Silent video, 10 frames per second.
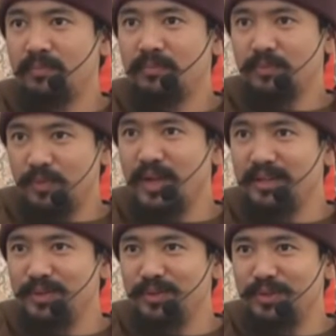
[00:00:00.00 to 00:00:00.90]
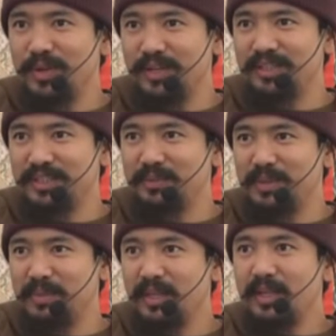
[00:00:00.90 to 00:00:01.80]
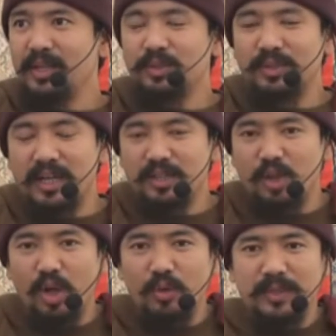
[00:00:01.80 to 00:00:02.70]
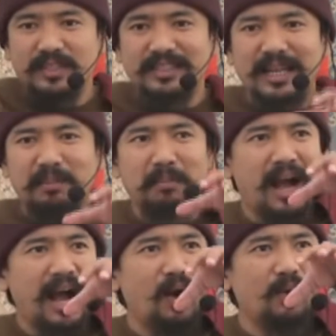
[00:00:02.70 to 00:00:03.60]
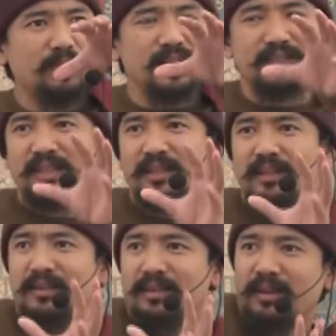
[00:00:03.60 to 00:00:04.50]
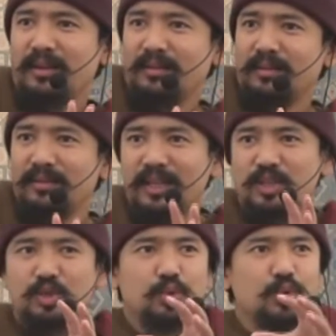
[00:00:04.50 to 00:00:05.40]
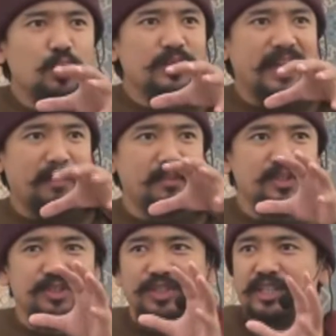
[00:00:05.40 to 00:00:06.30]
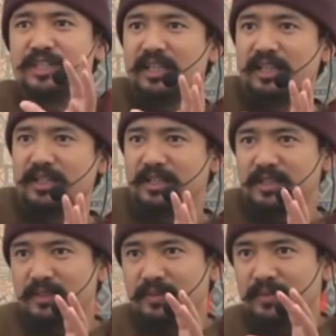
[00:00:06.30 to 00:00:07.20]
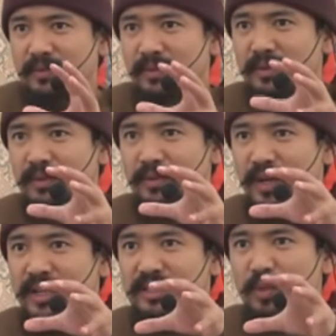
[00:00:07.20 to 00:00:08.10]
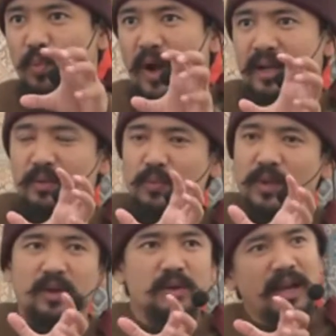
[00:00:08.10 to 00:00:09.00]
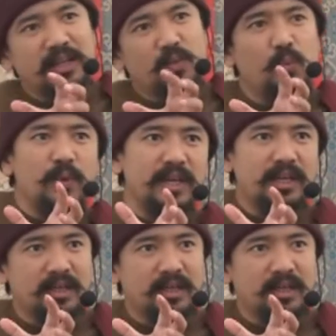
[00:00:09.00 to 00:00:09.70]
Do you understand what I mean? So there's always somehow there's two dimensions inside us. Do you understand? One, we are kind of weak.